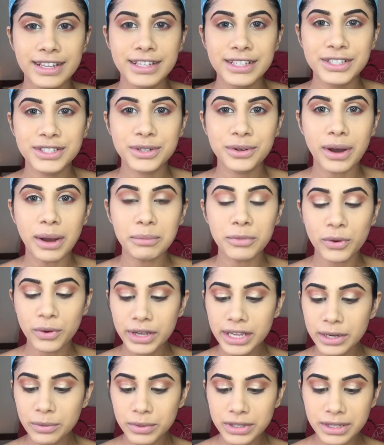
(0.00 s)
So I'm
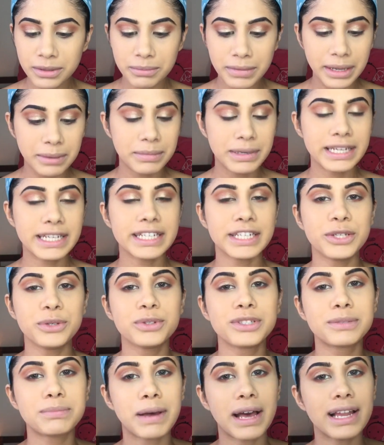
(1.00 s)
going in with the Maybelline
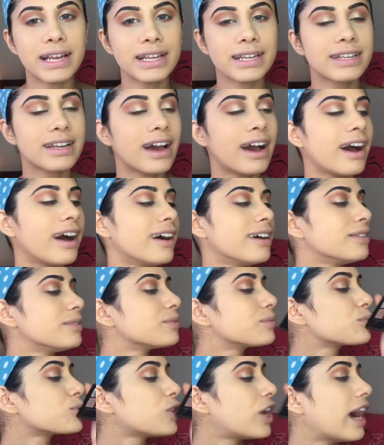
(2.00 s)
Nudes palette. Ah,
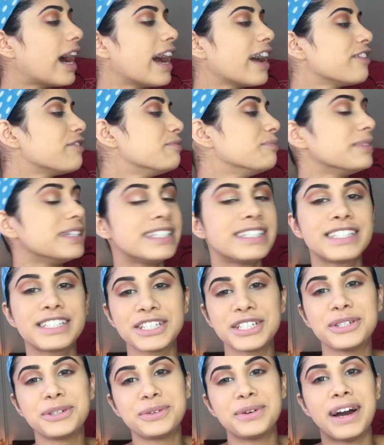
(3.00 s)
I have missed
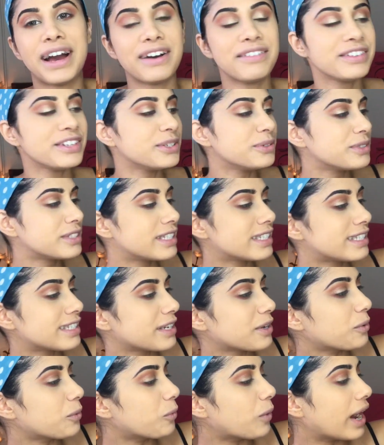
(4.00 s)
you. I haven't used this
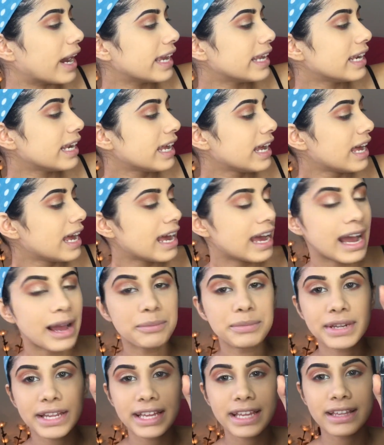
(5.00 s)
in a while.
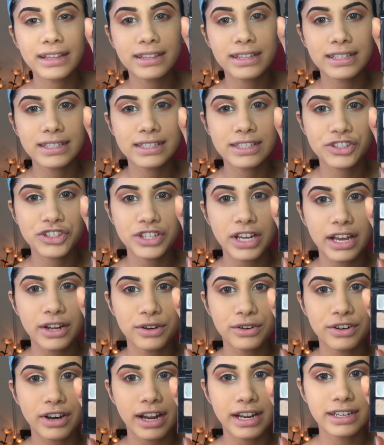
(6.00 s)
I'm taking this
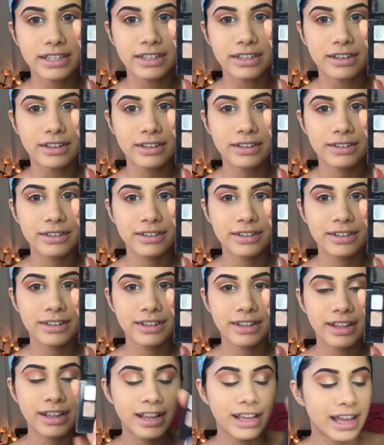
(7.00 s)
shadow right here,
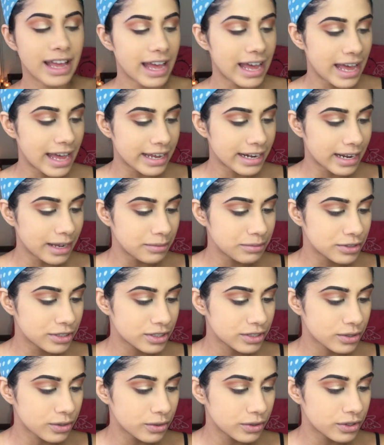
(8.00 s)
and I'm
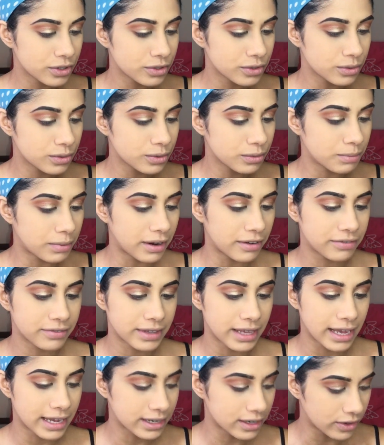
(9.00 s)
just going to buff
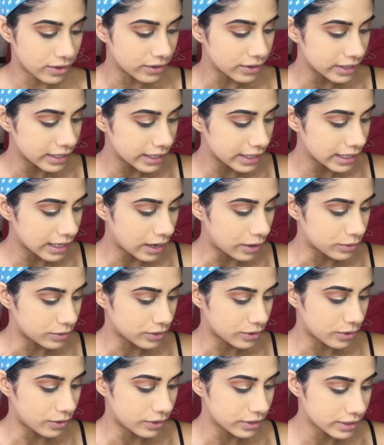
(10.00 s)
that on the
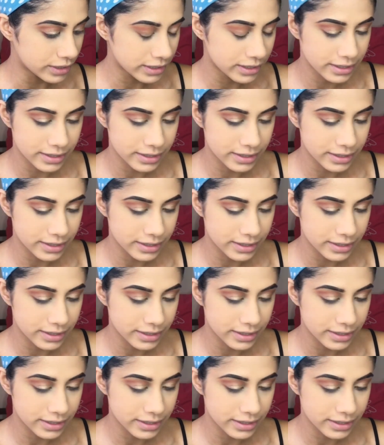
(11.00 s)
outer corners.